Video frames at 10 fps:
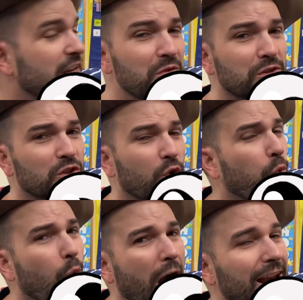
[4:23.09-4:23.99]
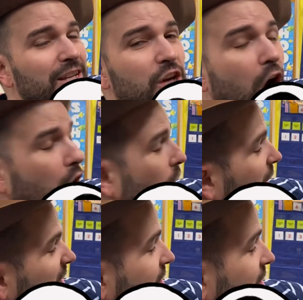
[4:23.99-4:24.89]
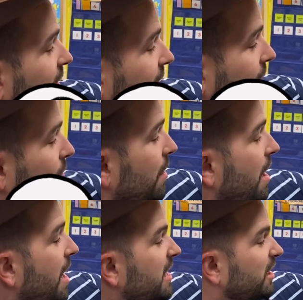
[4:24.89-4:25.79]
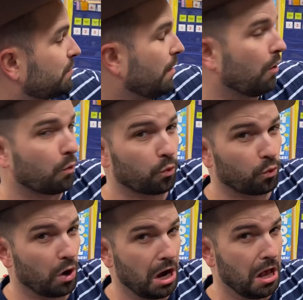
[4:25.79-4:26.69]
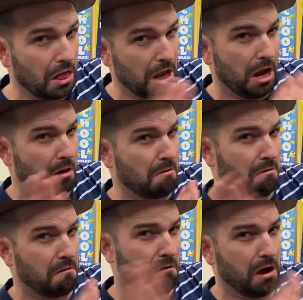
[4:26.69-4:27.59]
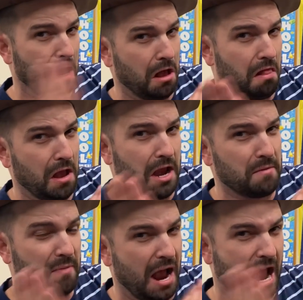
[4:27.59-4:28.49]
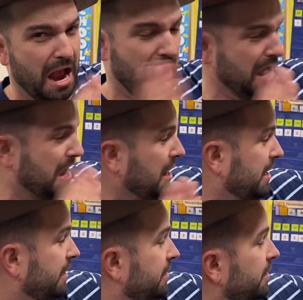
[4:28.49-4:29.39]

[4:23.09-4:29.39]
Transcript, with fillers: He was quite tall and slim. He smelled really, really bad.